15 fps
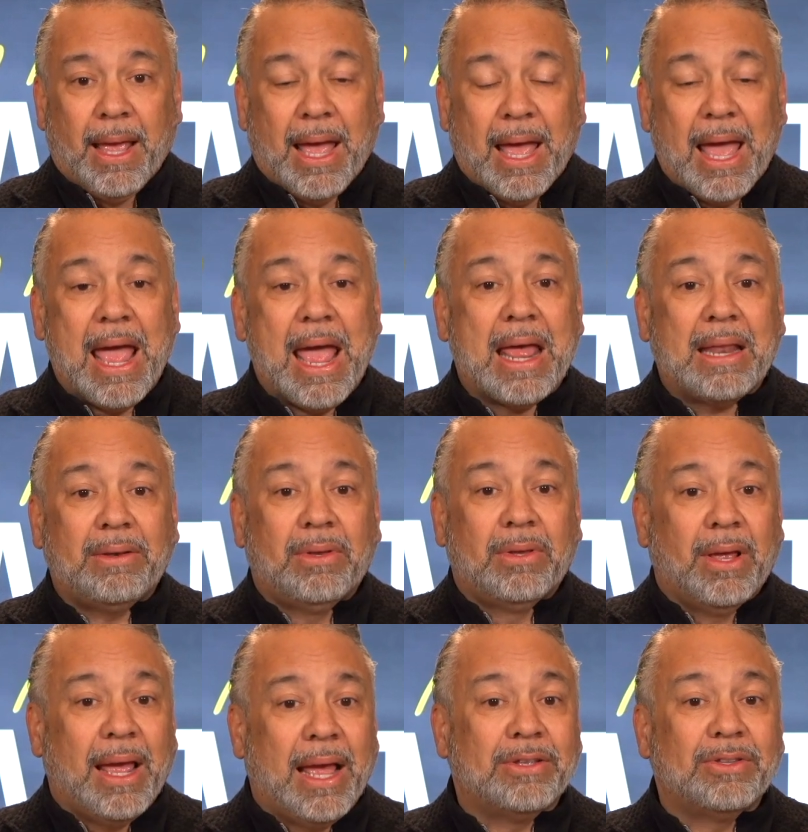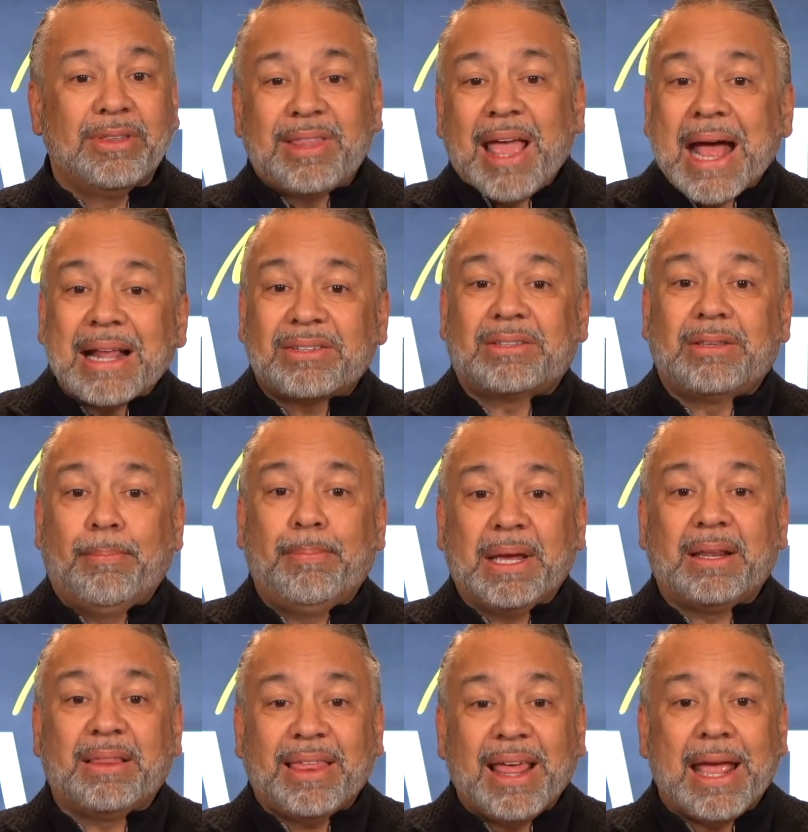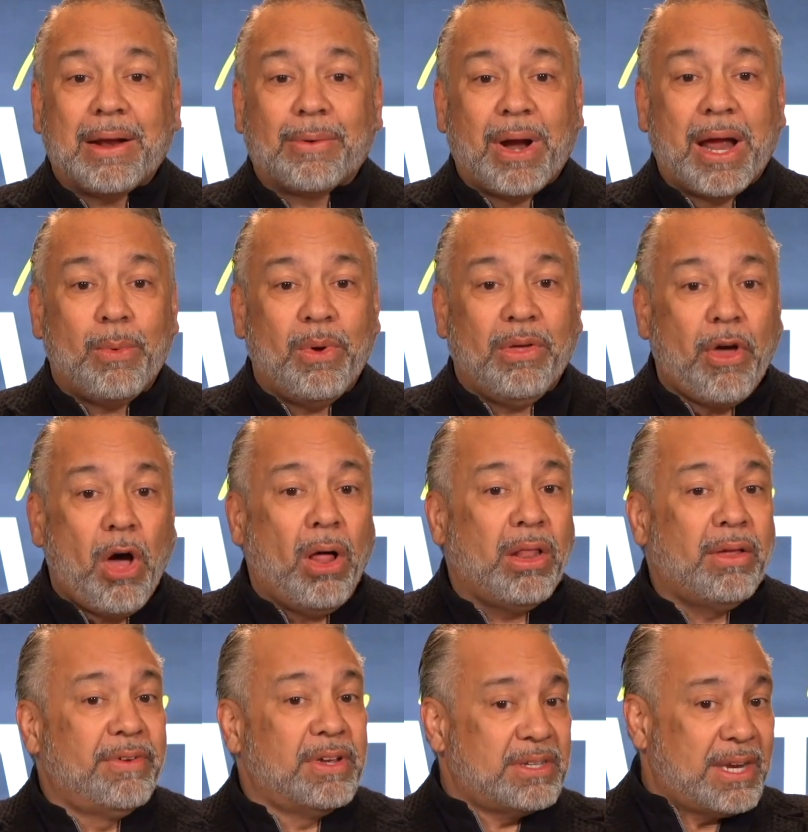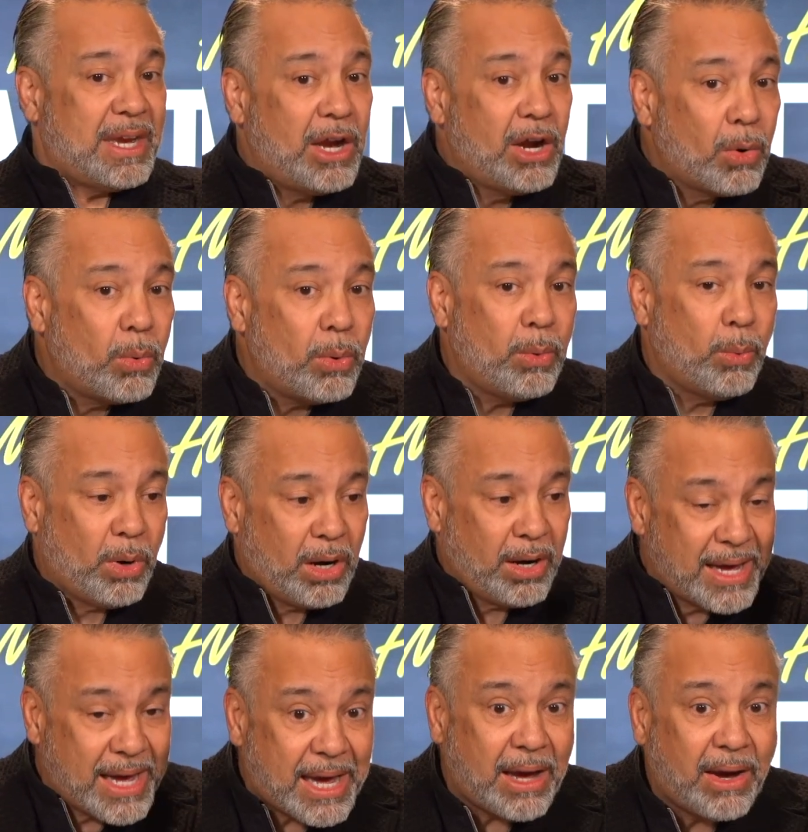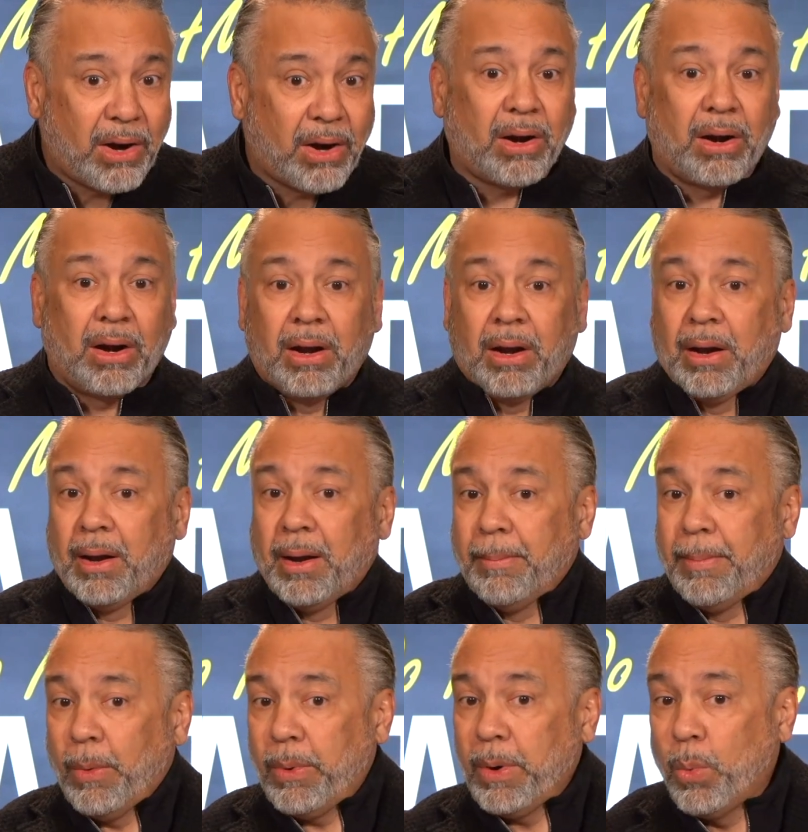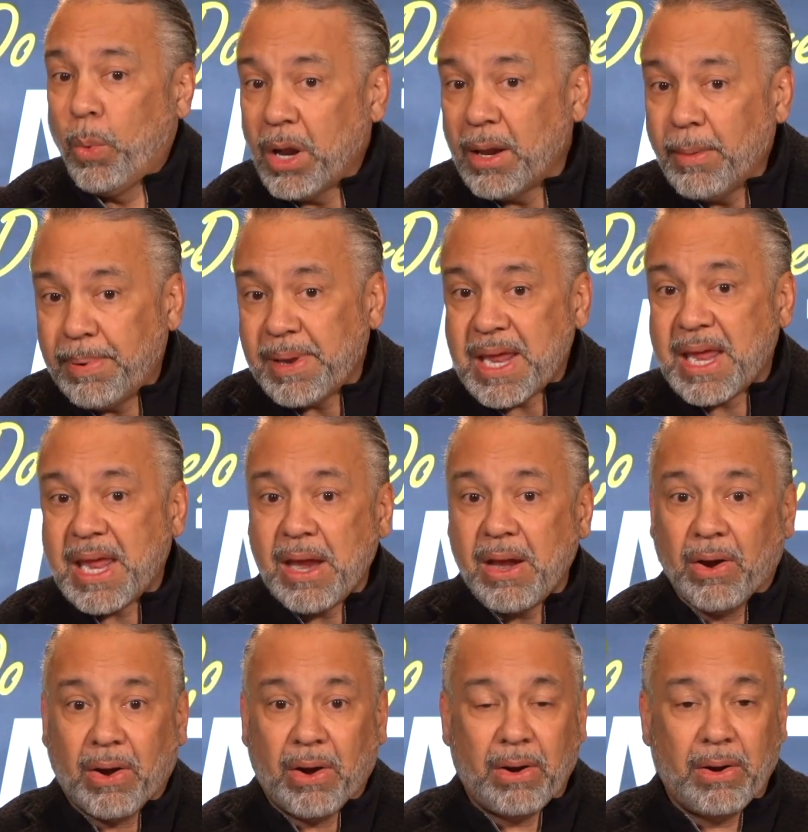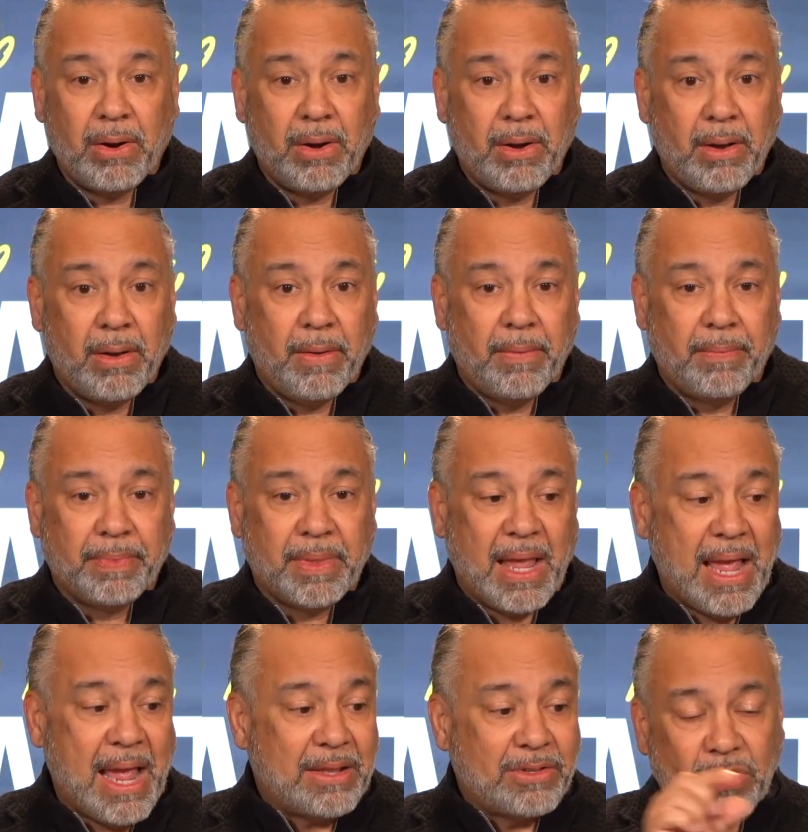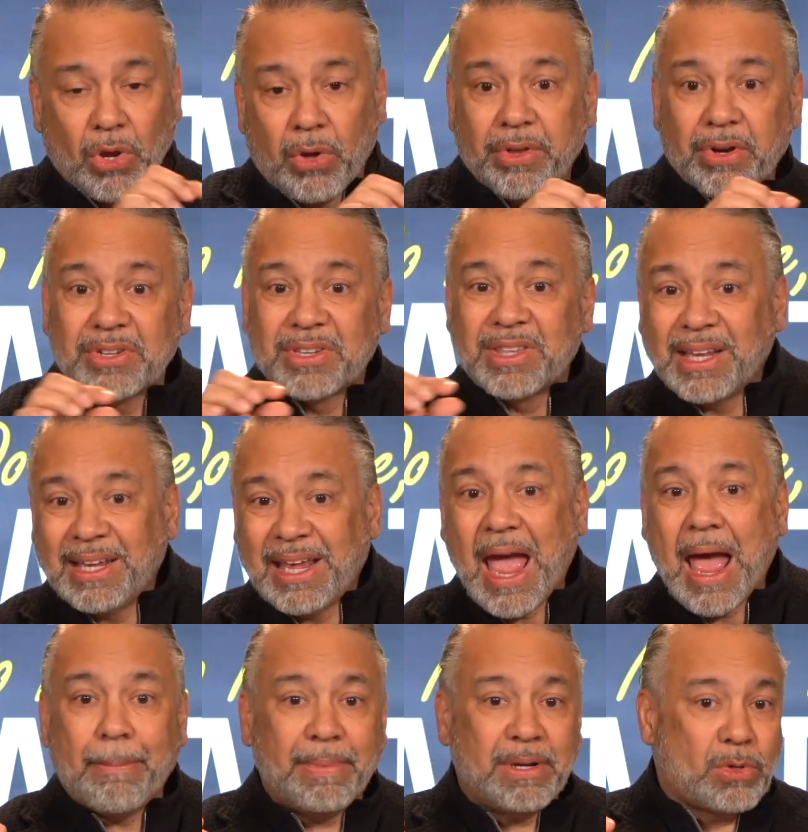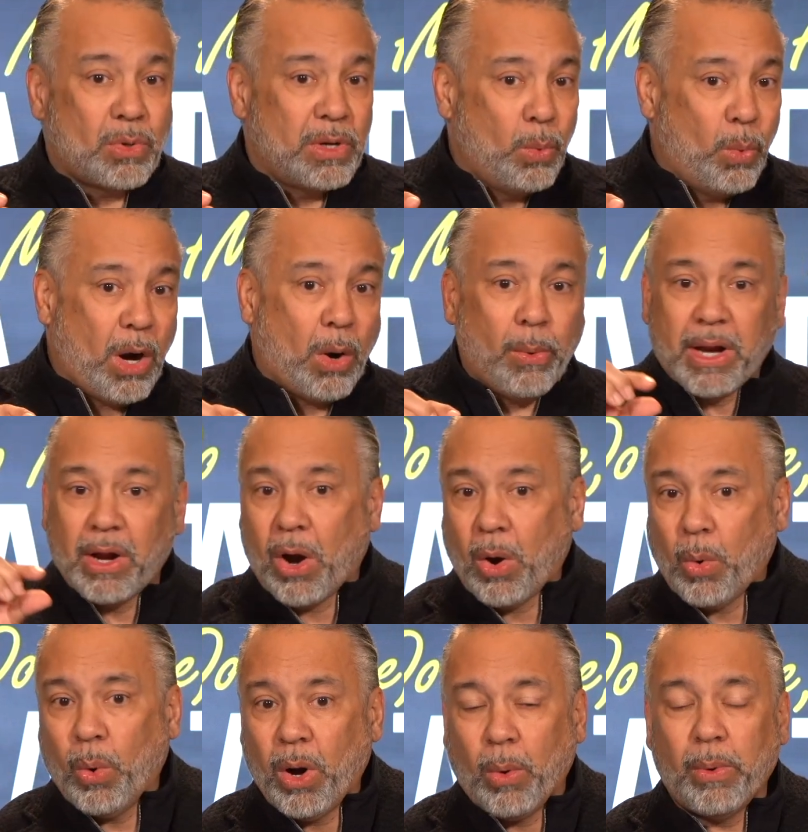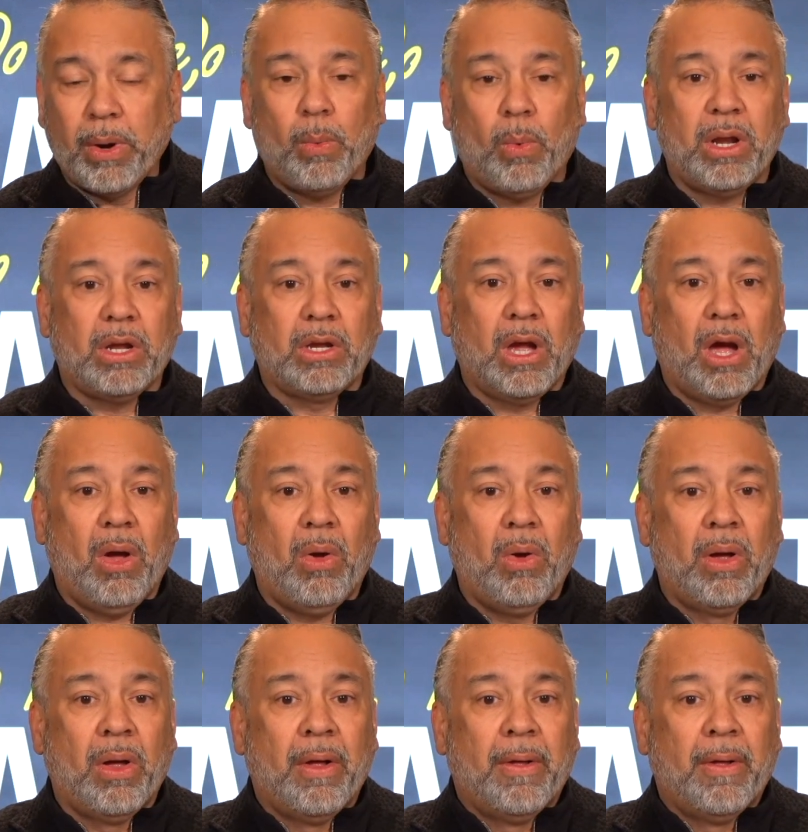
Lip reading: And that's the big thing, right? With all of us here, we're here, but we want to be here. And so there's the gap between where we are, where we want to go.